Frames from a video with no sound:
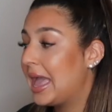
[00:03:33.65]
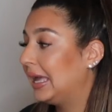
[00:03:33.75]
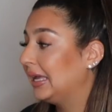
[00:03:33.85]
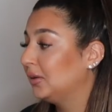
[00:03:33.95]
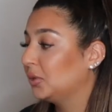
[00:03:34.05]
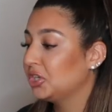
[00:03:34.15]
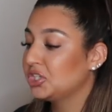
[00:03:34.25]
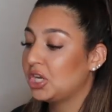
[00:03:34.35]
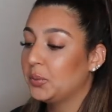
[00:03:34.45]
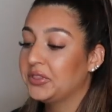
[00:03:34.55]
and we're gonna
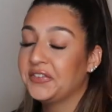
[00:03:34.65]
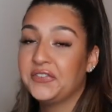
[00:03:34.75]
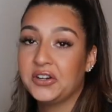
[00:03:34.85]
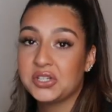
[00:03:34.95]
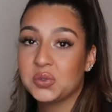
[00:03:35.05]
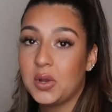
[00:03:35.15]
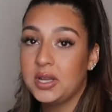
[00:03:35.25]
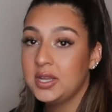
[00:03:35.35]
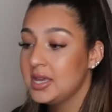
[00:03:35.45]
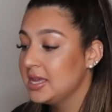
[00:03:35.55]
start with the first
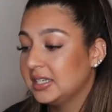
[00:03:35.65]
one.